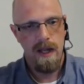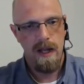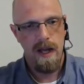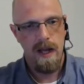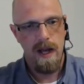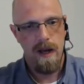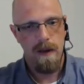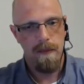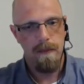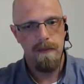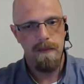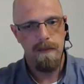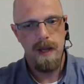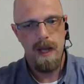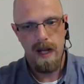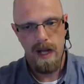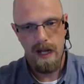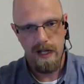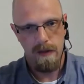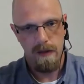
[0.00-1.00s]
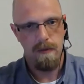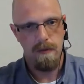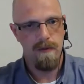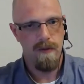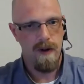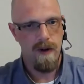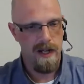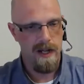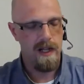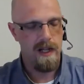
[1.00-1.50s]
And I can
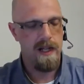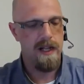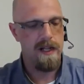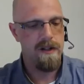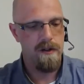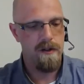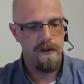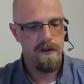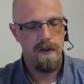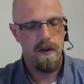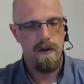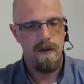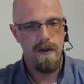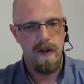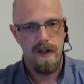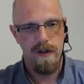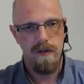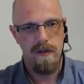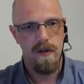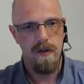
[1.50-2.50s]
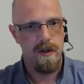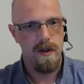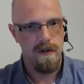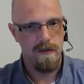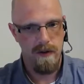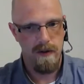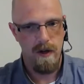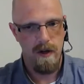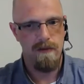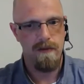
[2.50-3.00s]
provide a link to the survey so you can
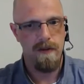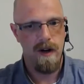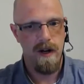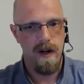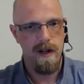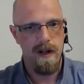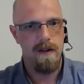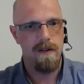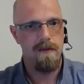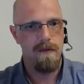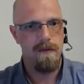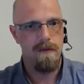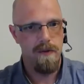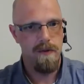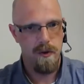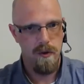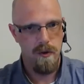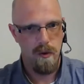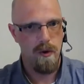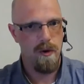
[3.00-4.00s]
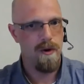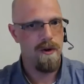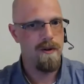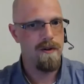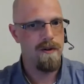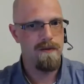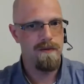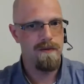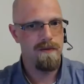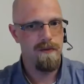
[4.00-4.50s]
verify
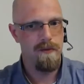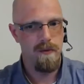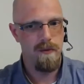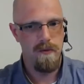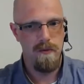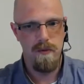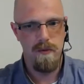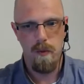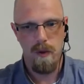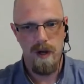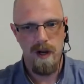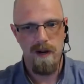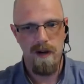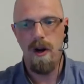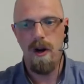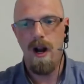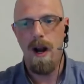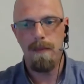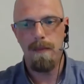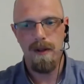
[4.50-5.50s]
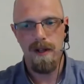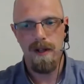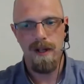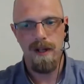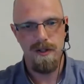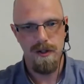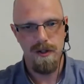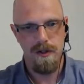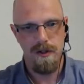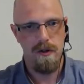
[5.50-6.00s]
your whatever
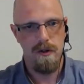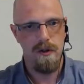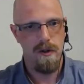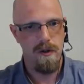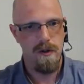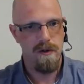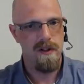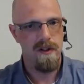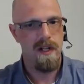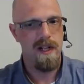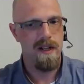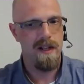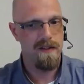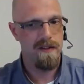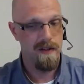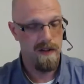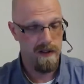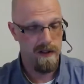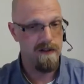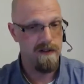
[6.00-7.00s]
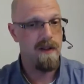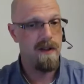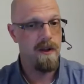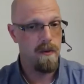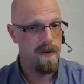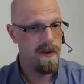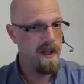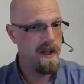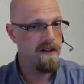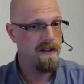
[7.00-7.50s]
application you're using against the list that
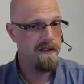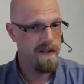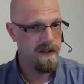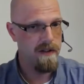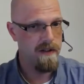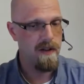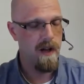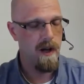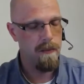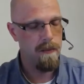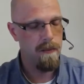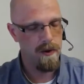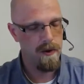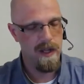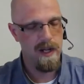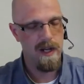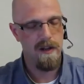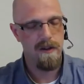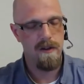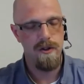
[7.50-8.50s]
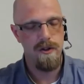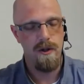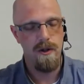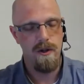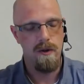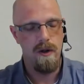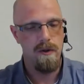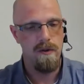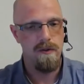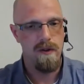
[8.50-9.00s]
were tested. I'll put that in the show
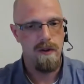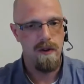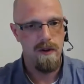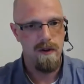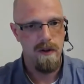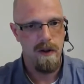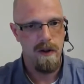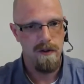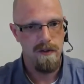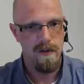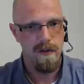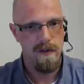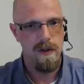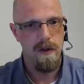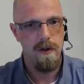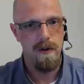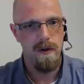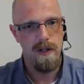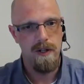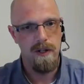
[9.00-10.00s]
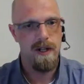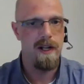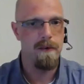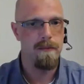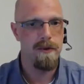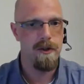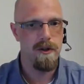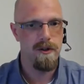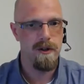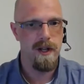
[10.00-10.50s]
notes on
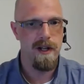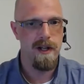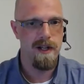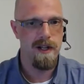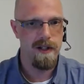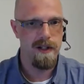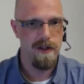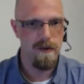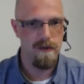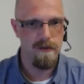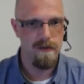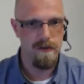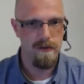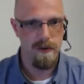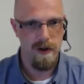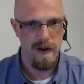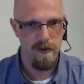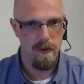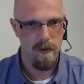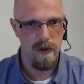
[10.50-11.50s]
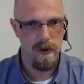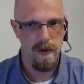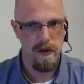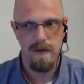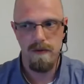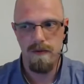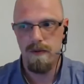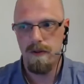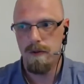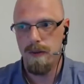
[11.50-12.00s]
security.apu.edu for everyone
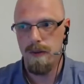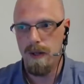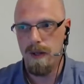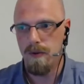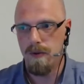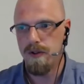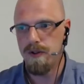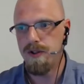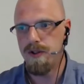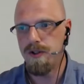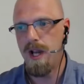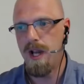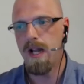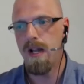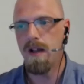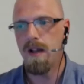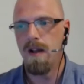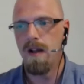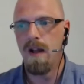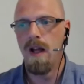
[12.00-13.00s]
to be able to check.